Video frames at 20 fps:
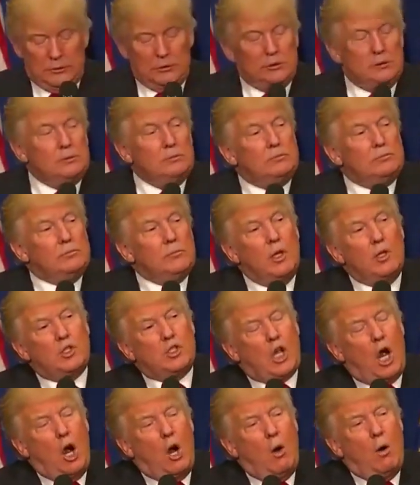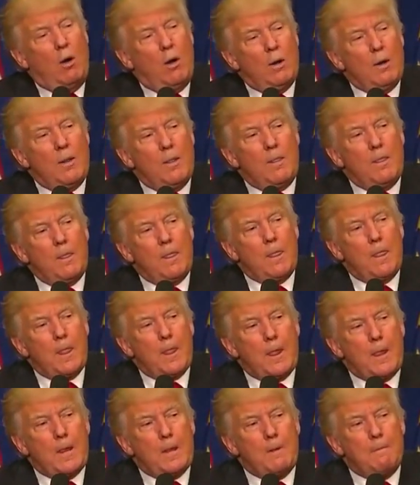and means he would only need
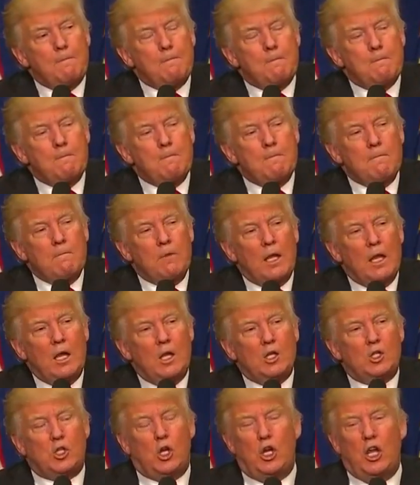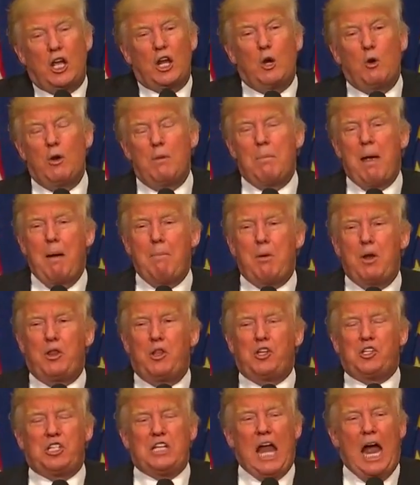modest wins in the remaining 9
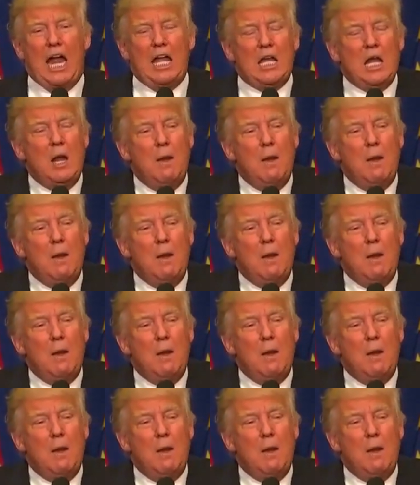contests